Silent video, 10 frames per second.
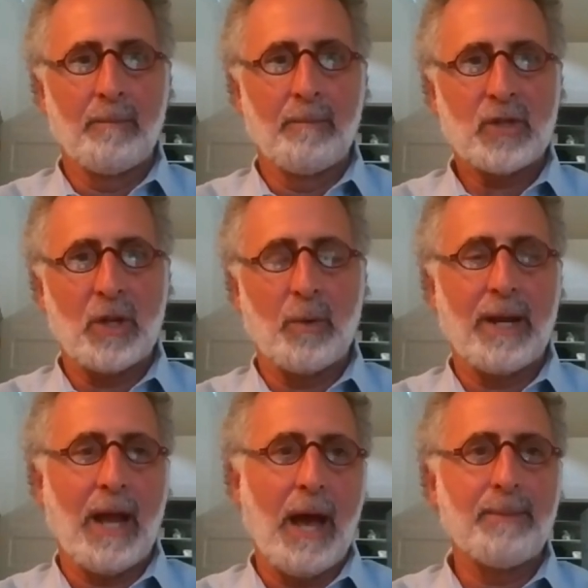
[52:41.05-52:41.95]
So what
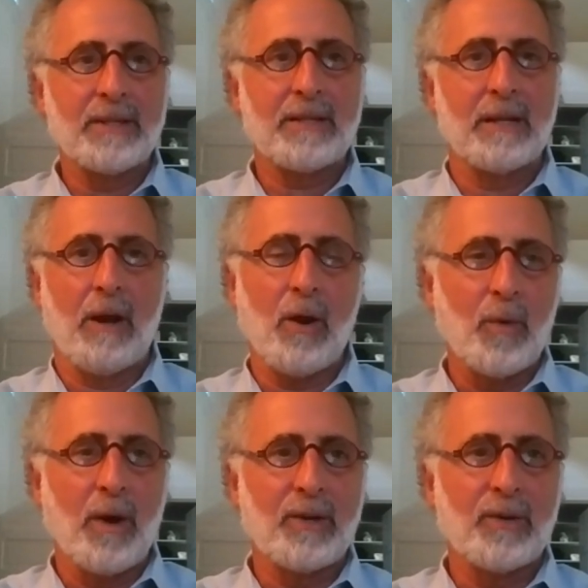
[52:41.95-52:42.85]
happens in our
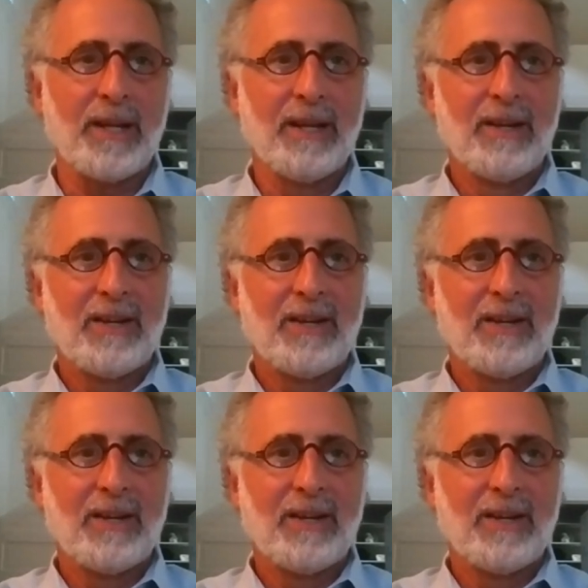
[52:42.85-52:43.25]
winery